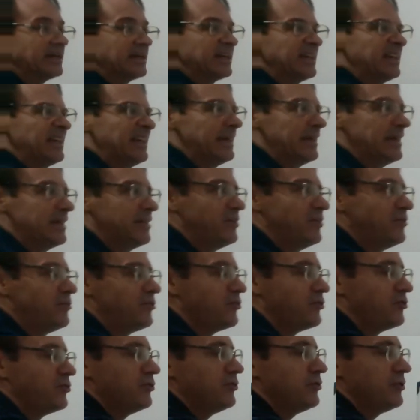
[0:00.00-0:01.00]

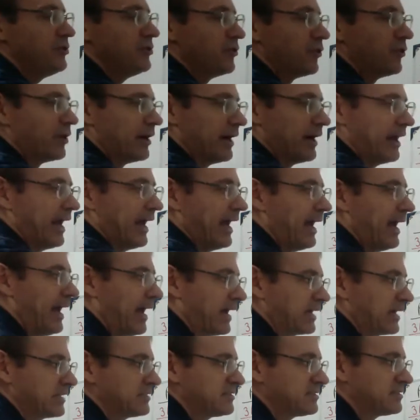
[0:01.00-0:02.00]
into your
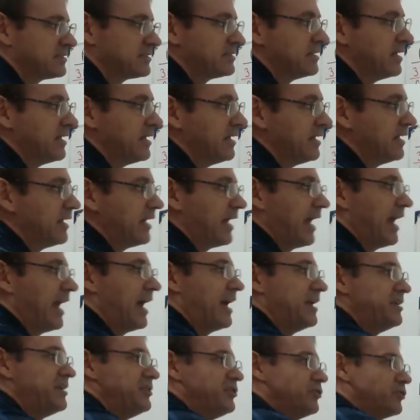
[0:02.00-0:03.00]
X,
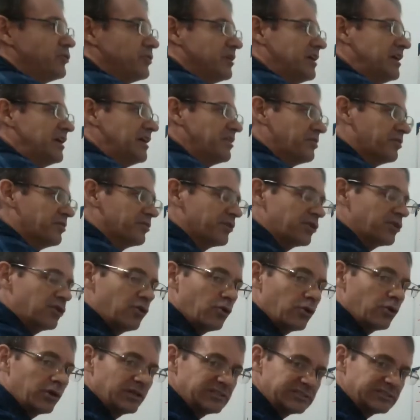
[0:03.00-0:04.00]
and you'll get the
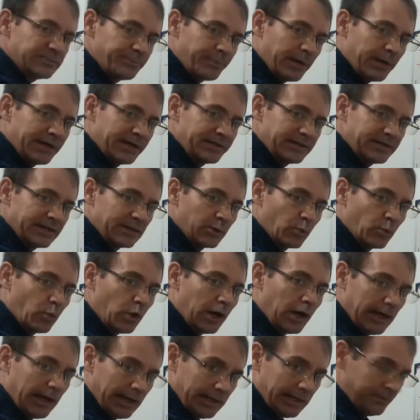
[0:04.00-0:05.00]
corresponding
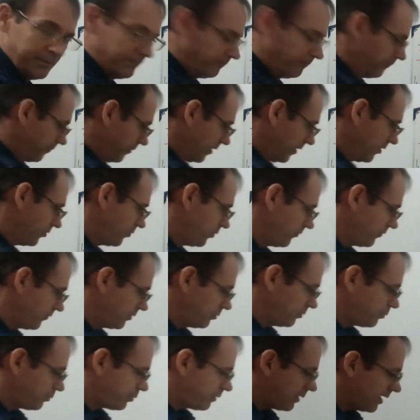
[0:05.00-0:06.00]
Y. So if
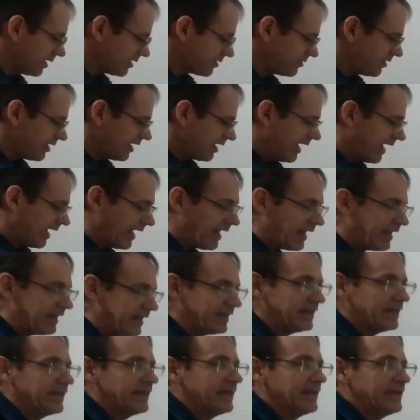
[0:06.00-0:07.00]
you plug the A
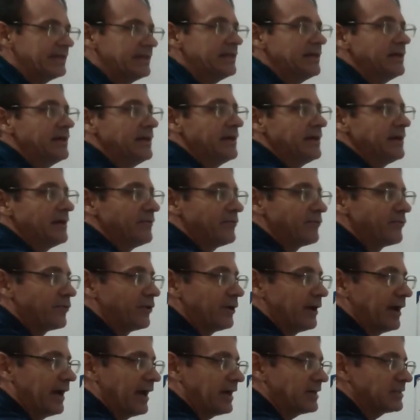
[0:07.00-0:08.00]
in
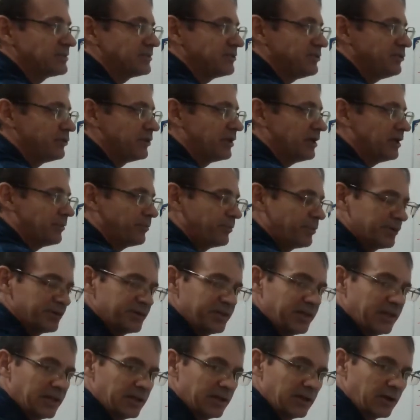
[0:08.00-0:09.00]
for X, you get a
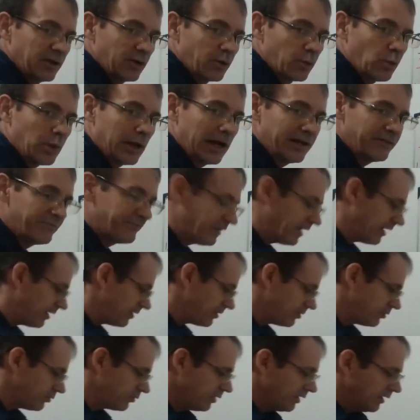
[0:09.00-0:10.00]
particular Y
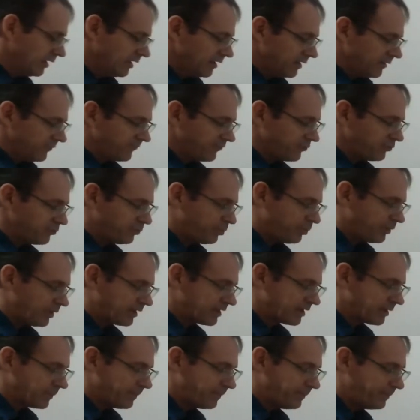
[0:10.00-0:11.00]
value. If you
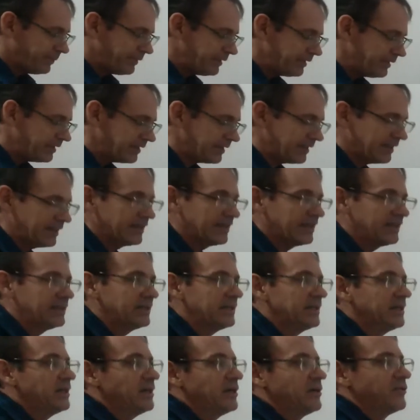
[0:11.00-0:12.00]
plug a B
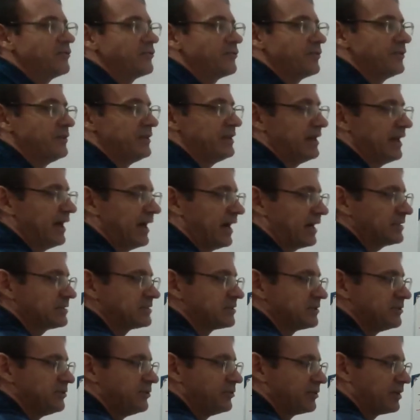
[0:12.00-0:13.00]
in for the
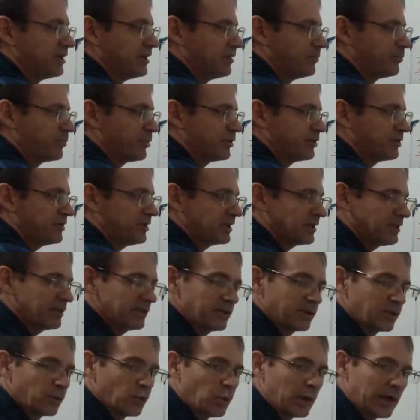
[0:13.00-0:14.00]
X, you'll get a
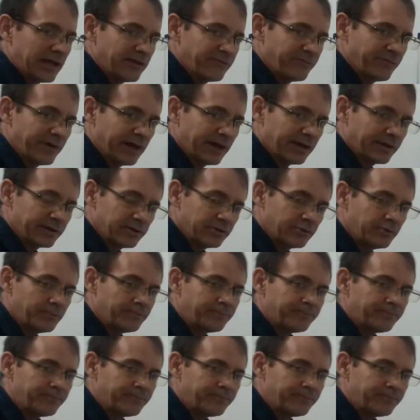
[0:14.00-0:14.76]
particular Y value.